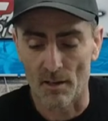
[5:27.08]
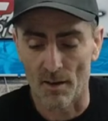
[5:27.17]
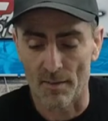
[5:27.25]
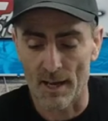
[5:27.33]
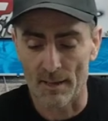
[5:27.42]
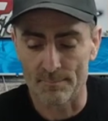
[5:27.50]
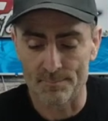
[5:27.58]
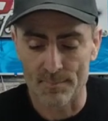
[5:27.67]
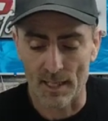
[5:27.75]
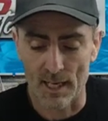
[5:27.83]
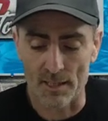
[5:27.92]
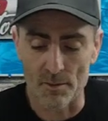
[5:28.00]
like that,
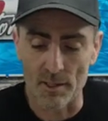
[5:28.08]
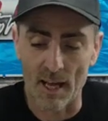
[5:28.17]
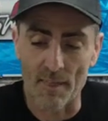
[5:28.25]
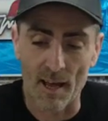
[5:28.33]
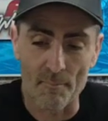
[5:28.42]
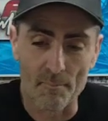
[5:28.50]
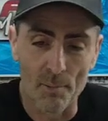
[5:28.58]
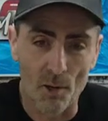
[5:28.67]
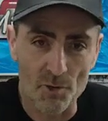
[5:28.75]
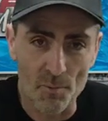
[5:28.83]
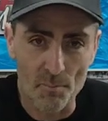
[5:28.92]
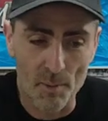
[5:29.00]
and you get that
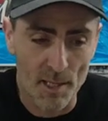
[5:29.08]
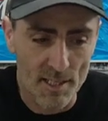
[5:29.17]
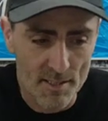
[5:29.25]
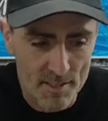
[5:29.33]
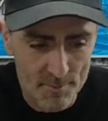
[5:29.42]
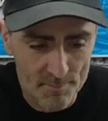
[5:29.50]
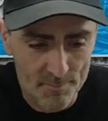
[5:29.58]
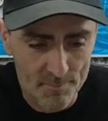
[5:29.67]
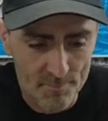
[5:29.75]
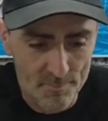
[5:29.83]
bottom piece